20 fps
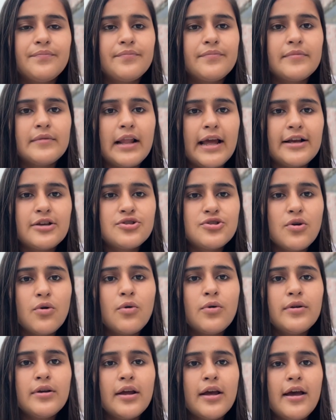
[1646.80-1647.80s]
like
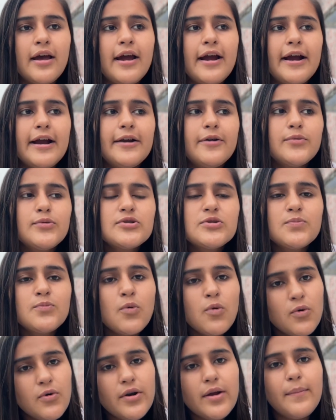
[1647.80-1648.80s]
shown, it was
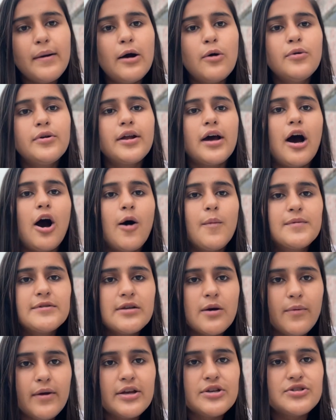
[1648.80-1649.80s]
more about
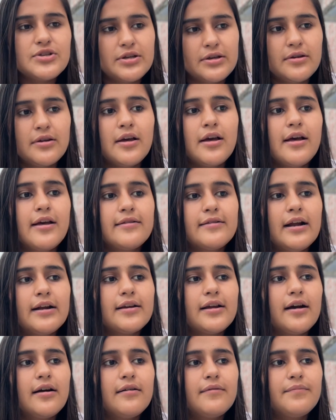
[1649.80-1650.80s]
observation,
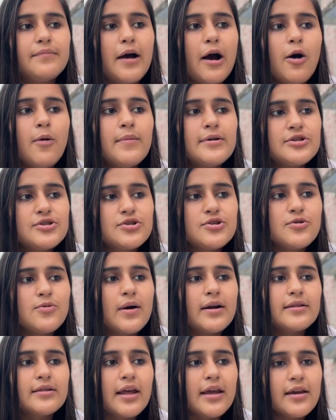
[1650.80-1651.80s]
that how much you
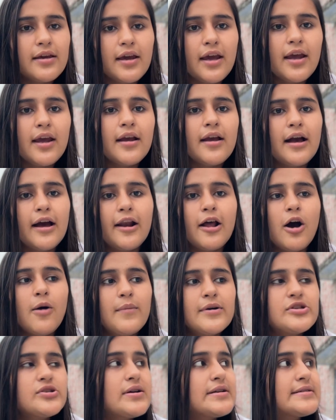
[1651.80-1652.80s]
are thinking and how
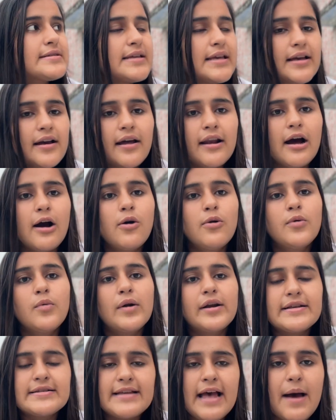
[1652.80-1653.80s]
much you are seeing around
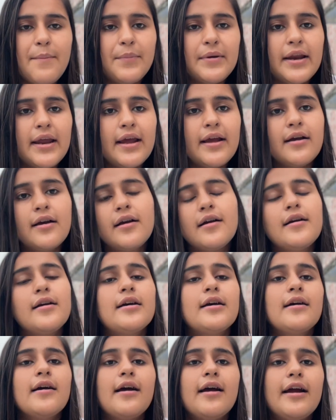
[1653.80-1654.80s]
what is happening.
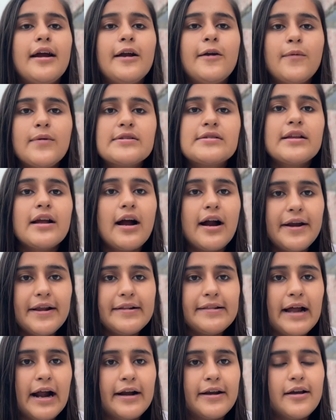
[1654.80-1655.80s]
It was regarding
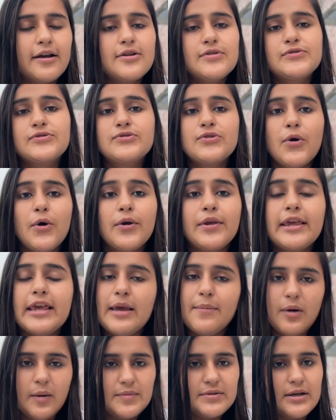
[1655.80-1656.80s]
that. So
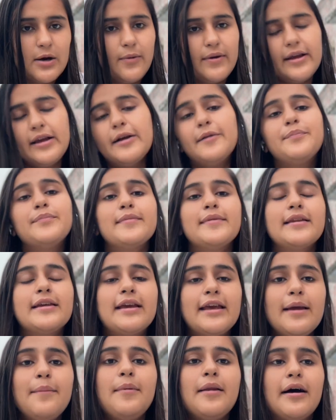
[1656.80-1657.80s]
keep observing,
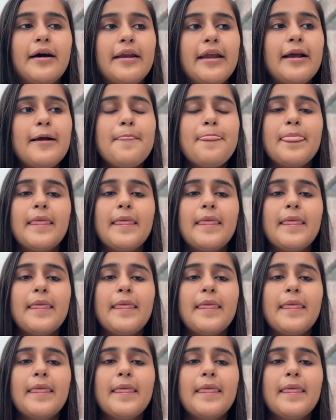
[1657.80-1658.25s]
keep learning,